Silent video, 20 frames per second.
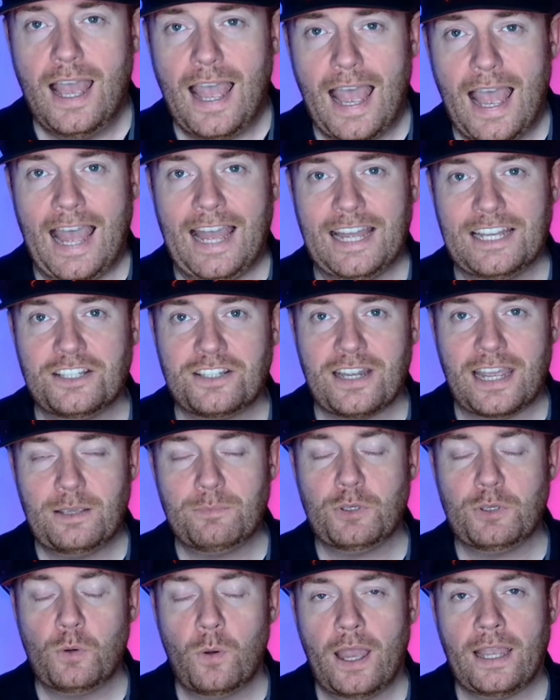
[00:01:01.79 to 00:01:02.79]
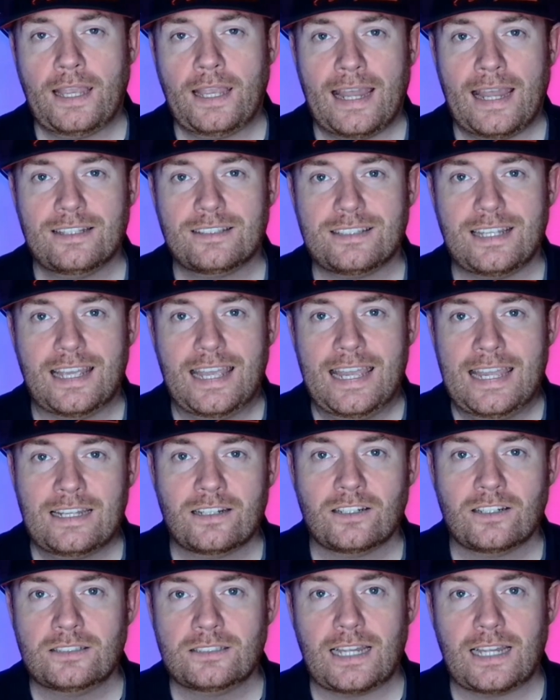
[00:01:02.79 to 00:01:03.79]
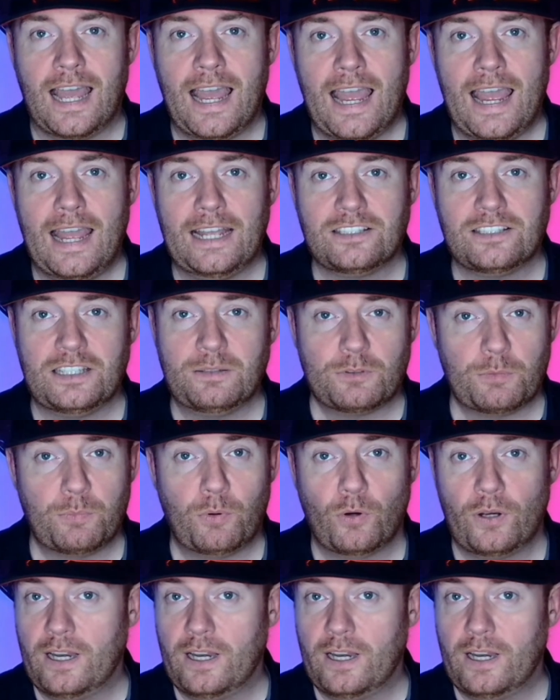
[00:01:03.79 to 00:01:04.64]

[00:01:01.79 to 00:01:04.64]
debut against England. Seemed to put